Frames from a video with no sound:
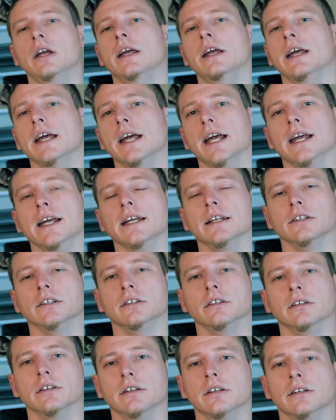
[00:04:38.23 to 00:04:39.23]
and
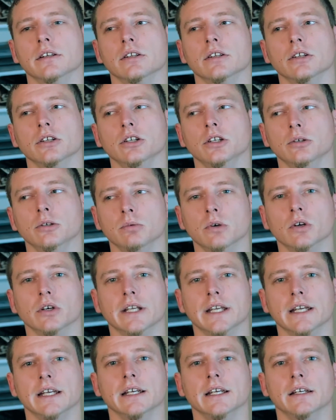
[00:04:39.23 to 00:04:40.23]
you will
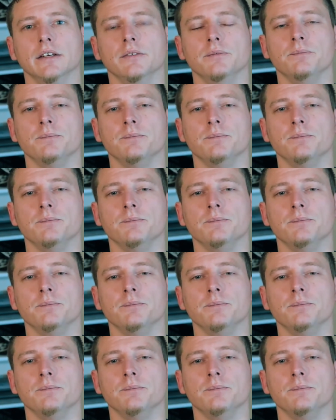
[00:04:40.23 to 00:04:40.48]
get